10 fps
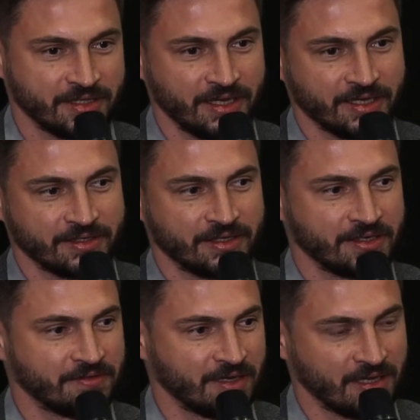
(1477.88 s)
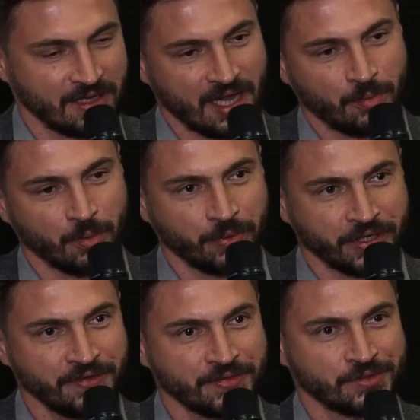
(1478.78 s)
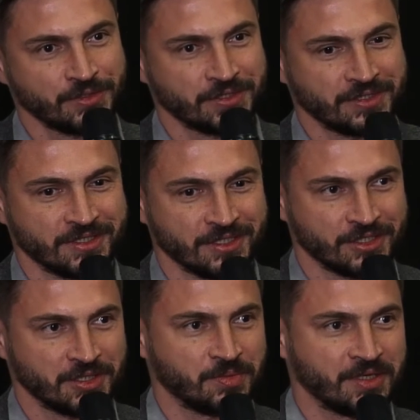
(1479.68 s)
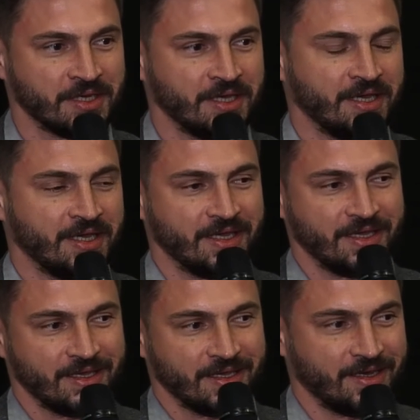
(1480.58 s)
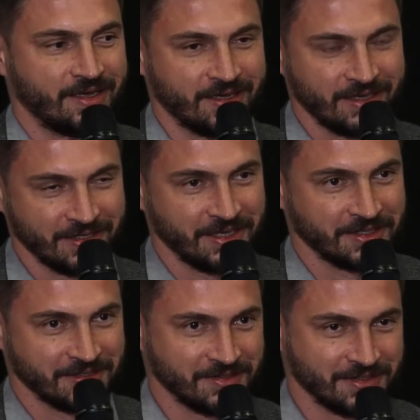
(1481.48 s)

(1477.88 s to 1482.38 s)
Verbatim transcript: Regarding what we do and how we are different from others,